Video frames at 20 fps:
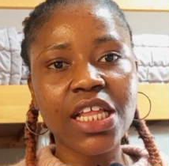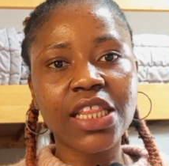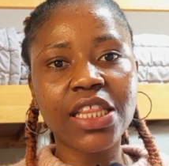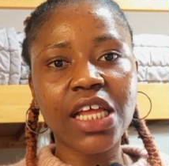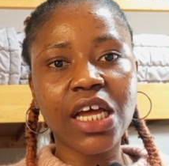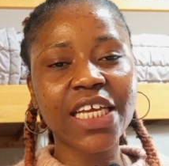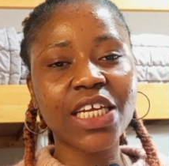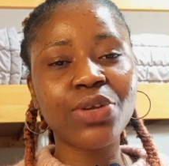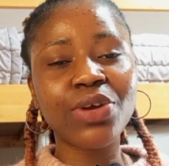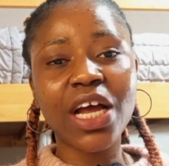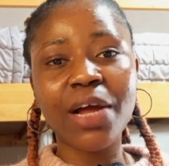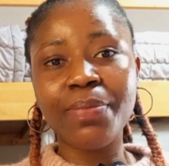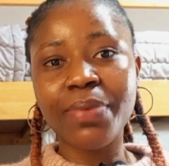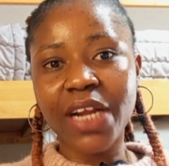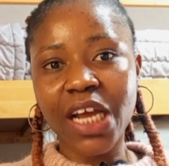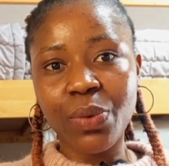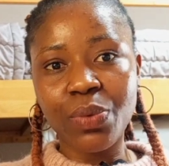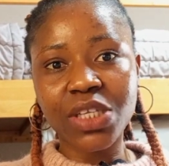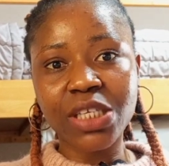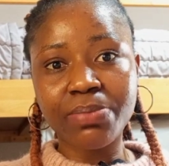Now, I did not
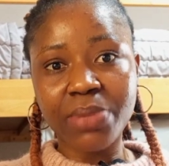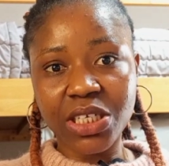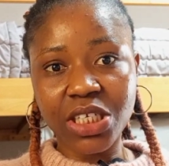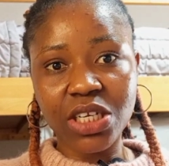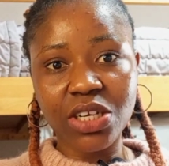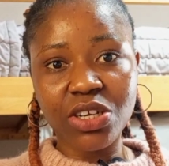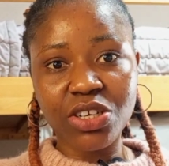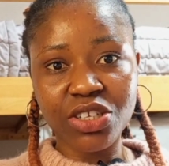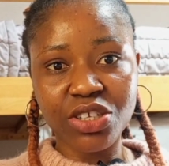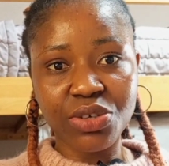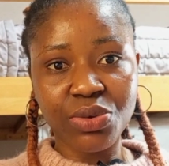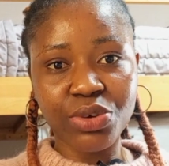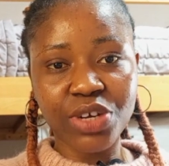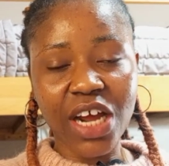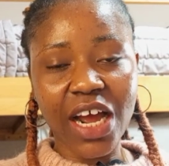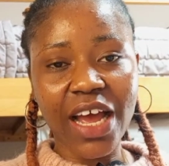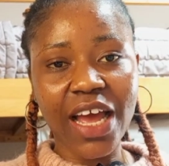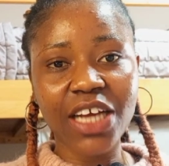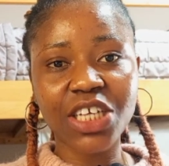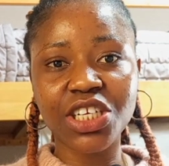apply with bachelor's degree.
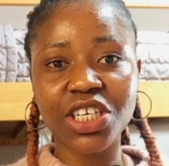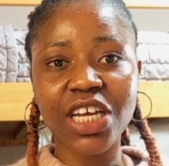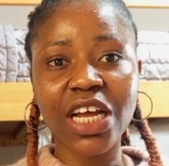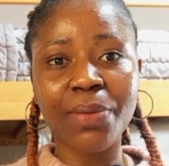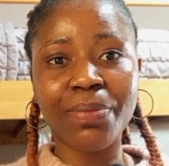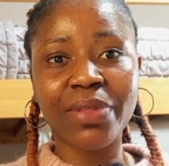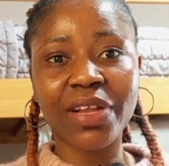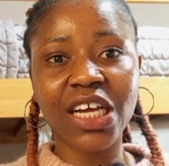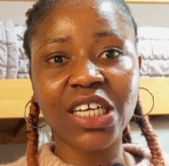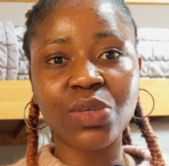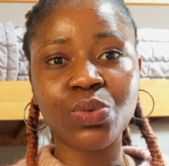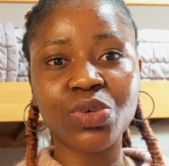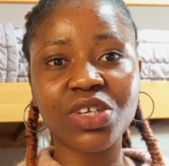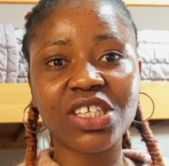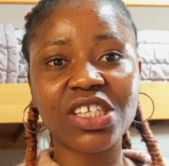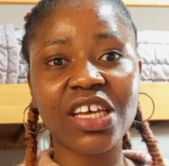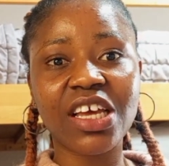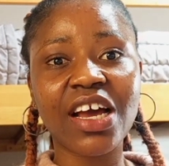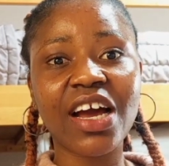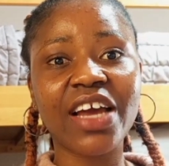I actually applied
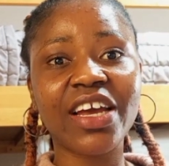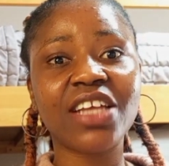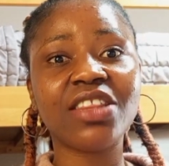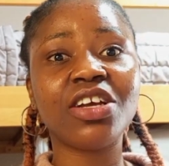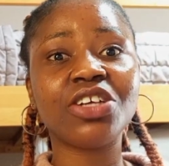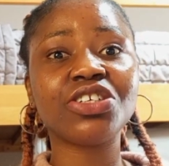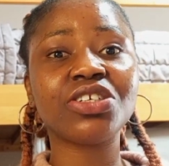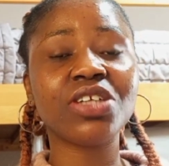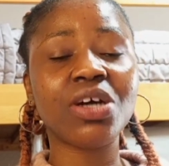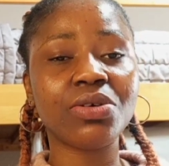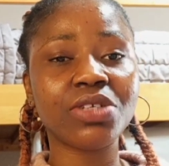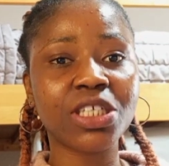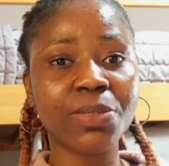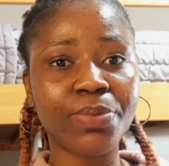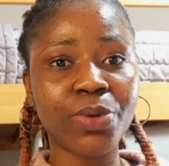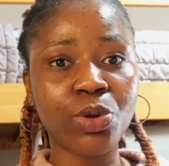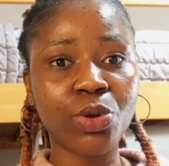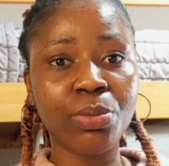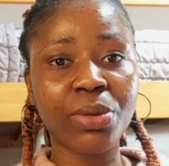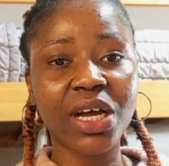with a higher national
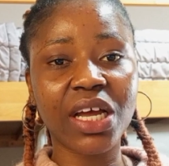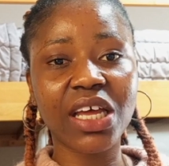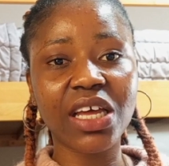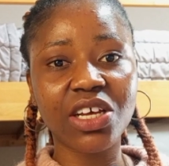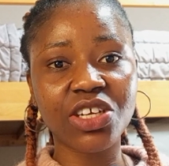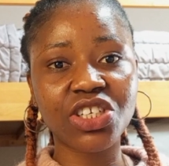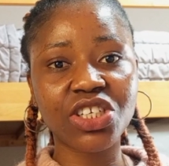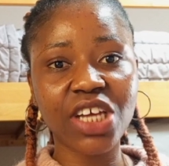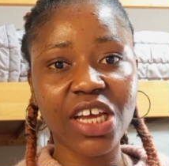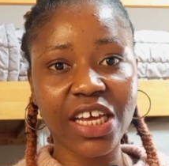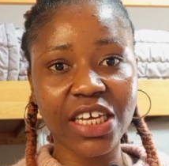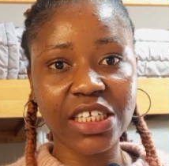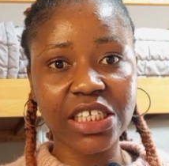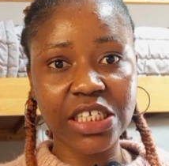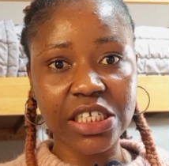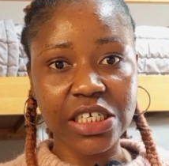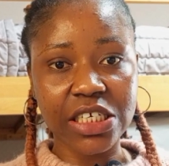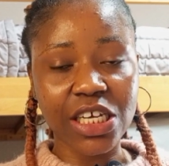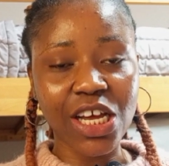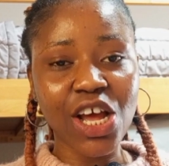diploma,
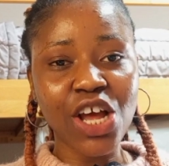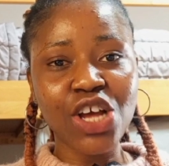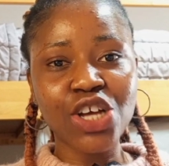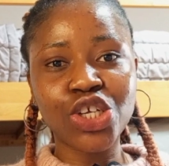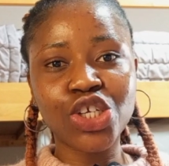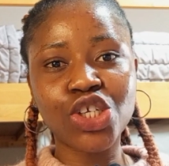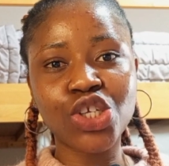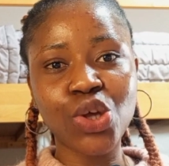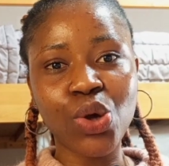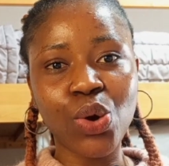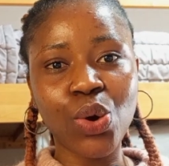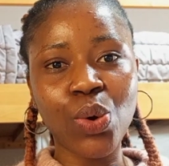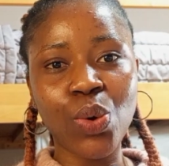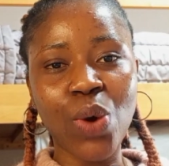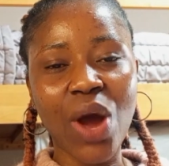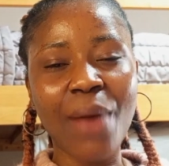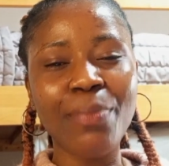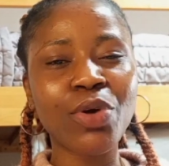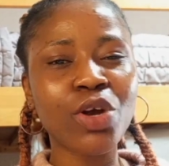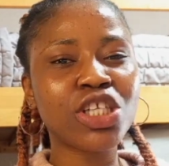HND.
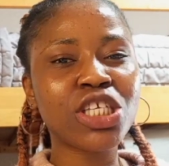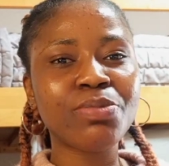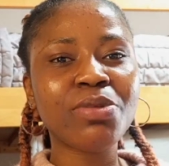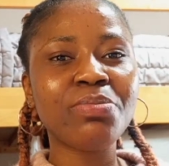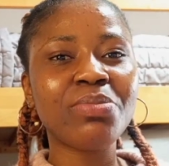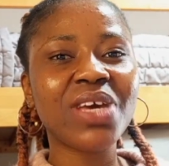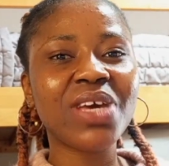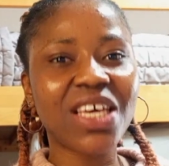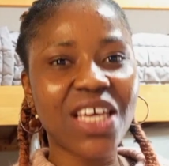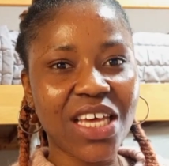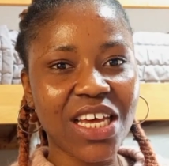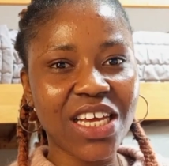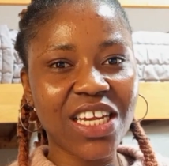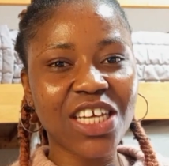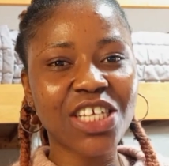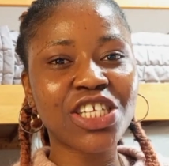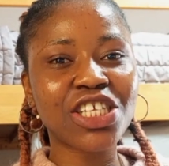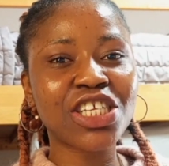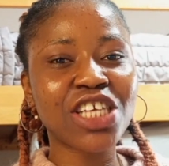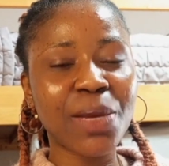So I'm going to be making
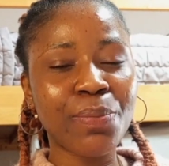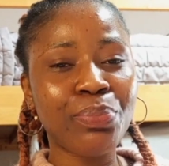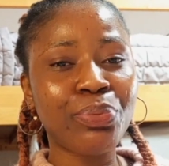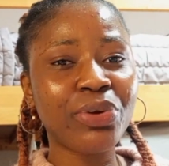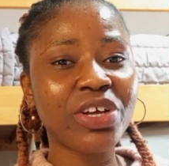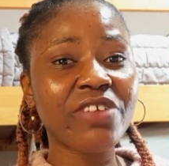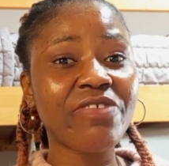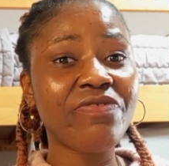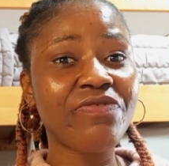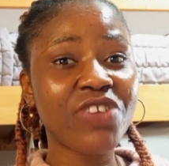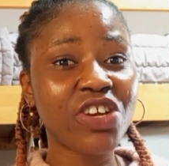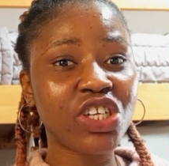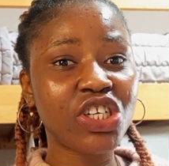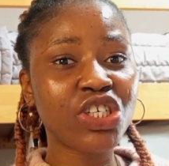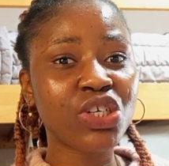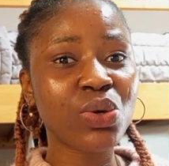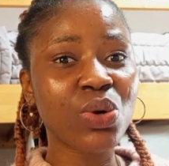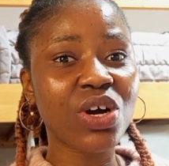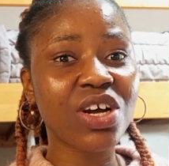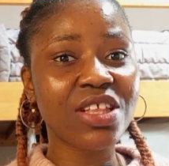a separate
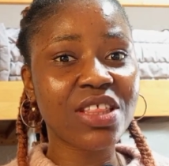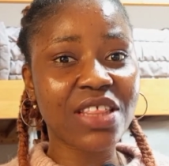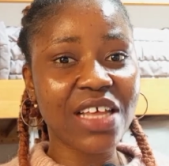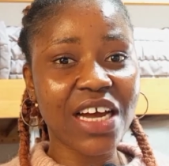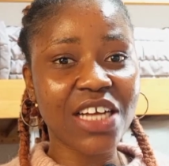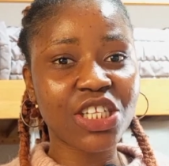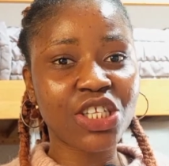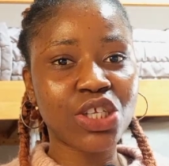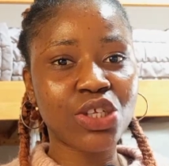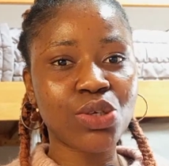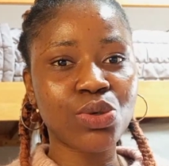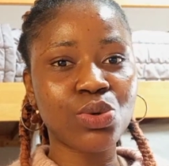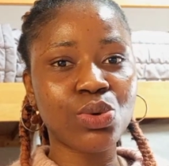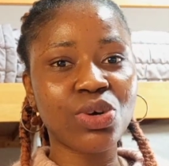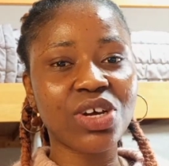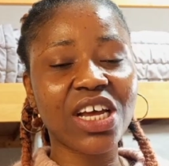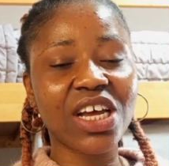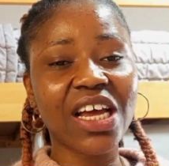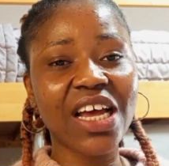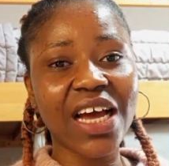video on that
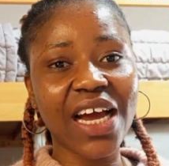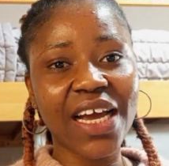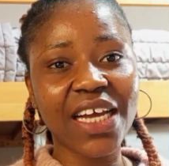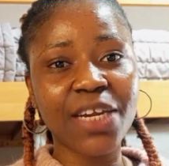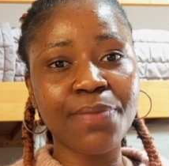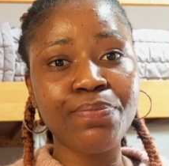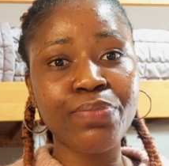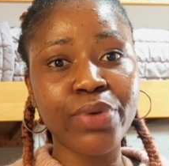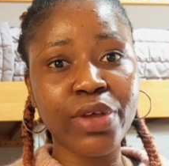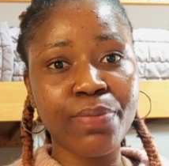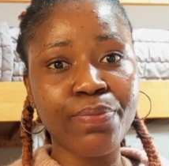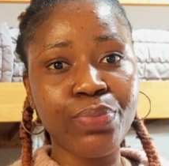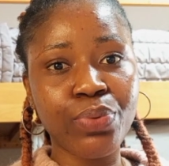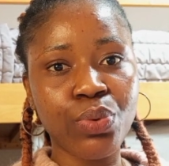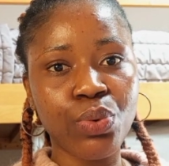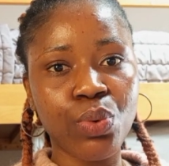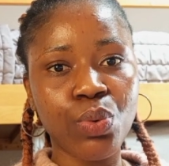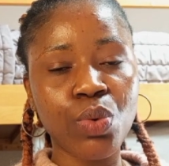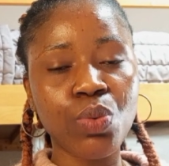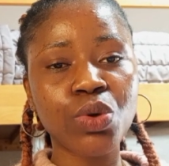to guide
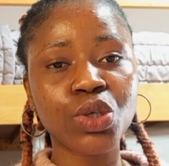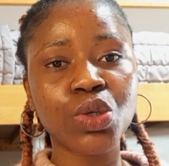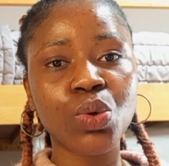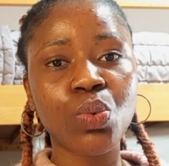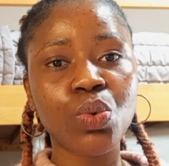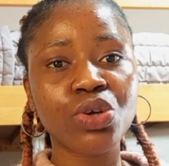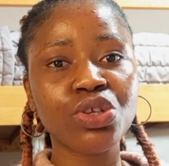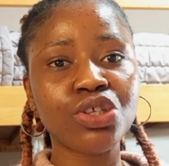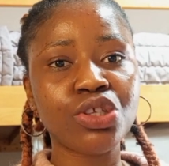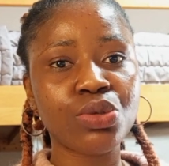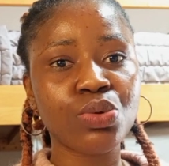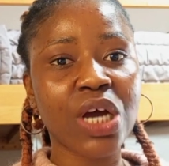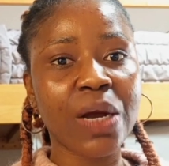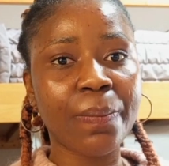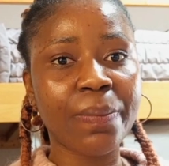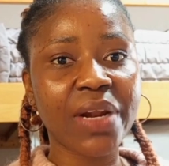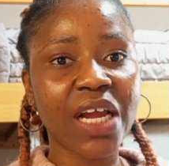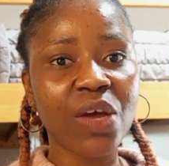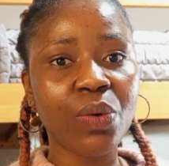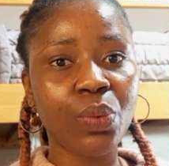people who would want to
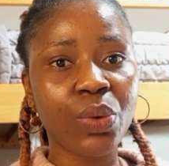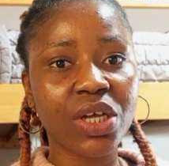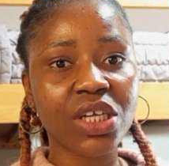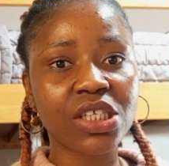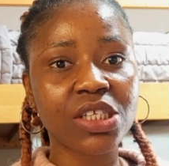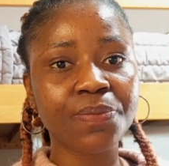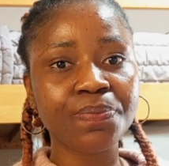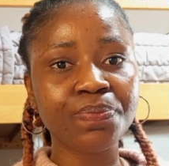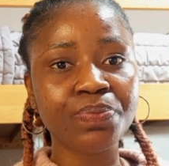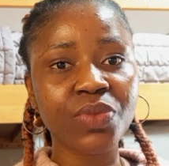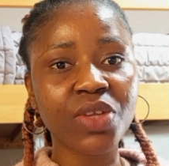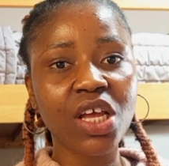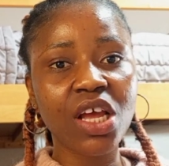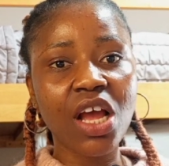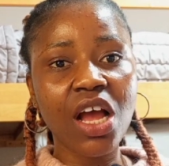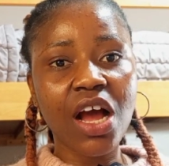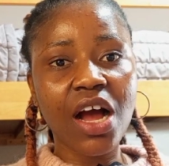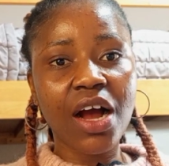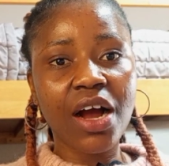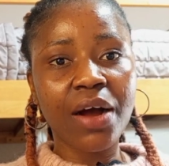apply with
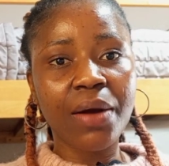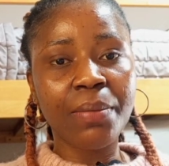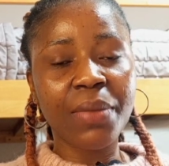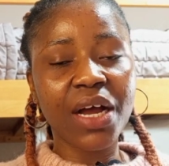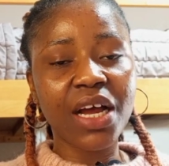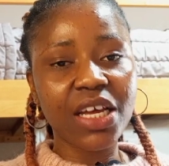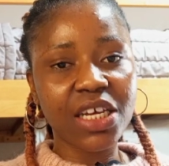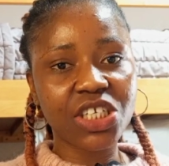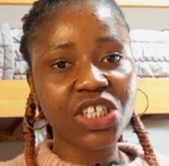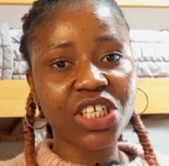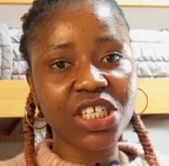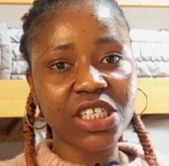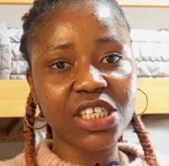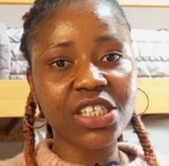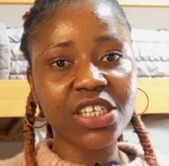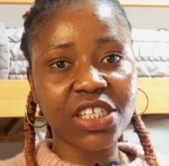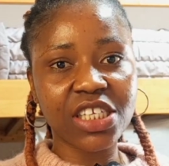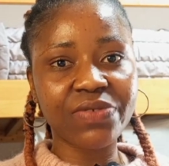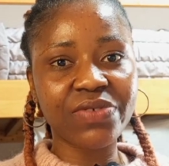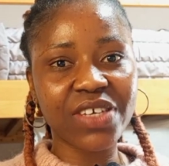a HND
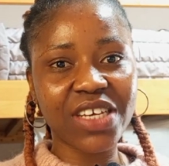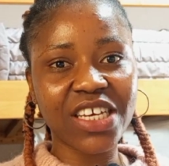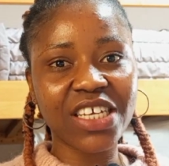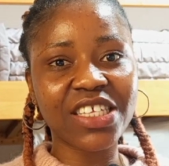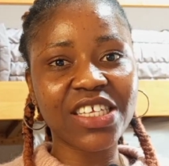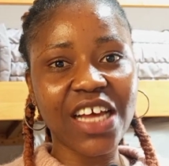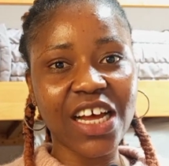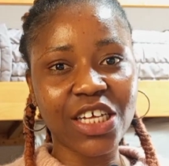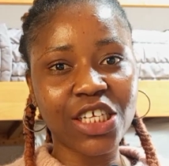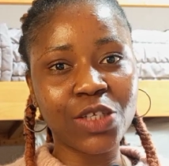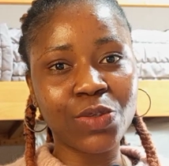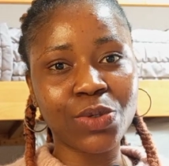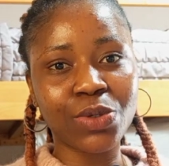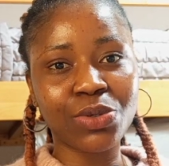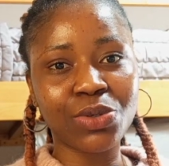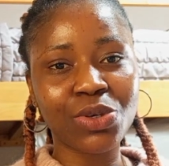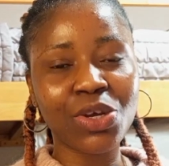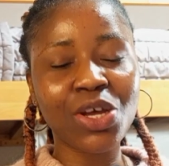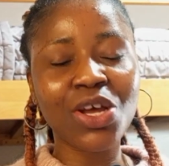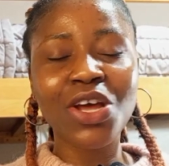certificate as
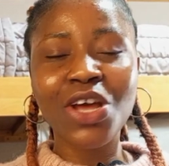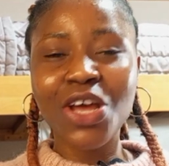well.